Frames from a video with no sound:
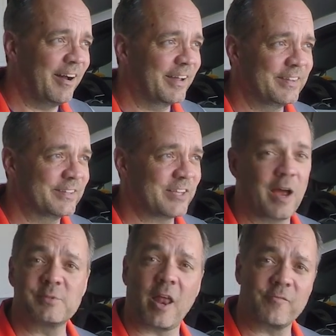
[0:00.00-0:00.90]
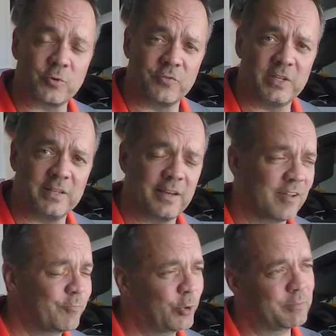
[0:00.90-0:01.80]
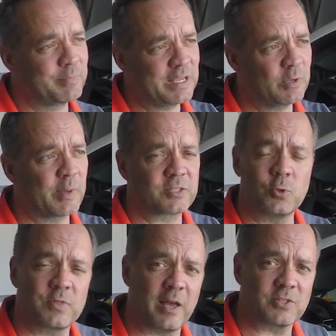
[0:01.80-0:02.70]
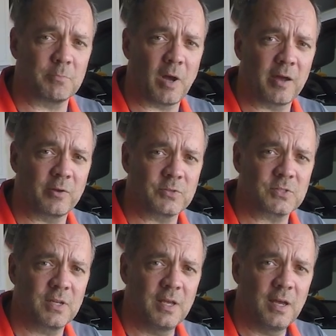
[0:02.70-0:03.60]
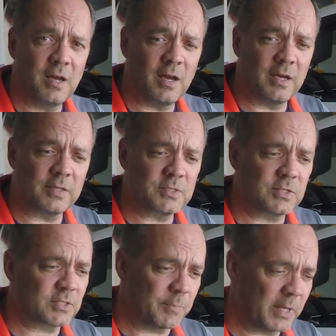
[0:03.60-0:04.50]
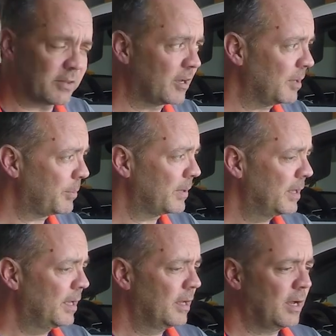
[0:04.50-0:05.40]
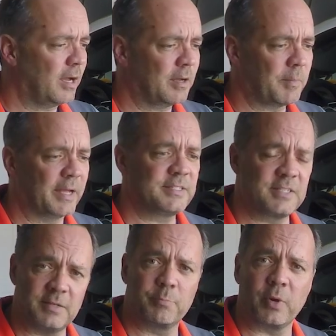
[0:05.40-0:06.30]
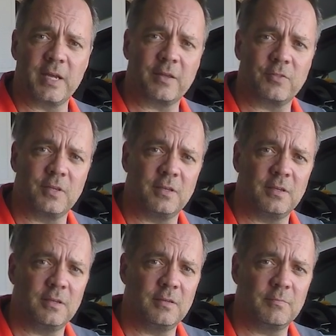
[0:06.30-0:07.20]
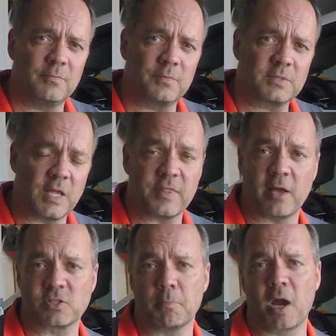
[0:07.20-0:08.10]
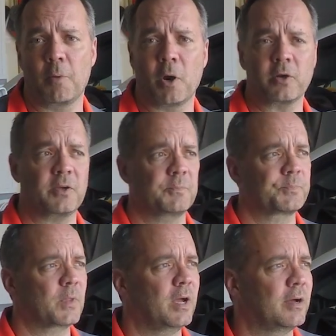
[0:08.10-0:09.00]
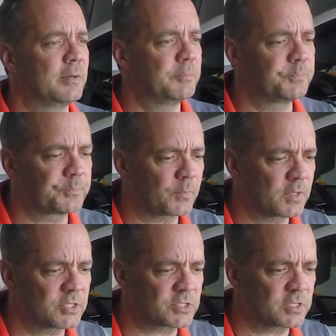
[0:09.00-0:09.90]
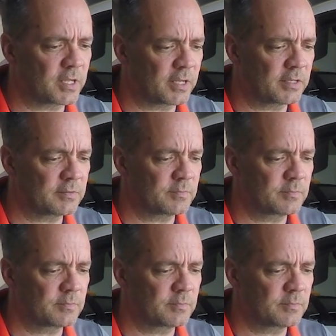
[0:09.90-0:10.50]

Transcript: In the times that I've driven it, and I've put maybe about 2,000 miles since I picked it up. I did break the 10,000 mile mark just a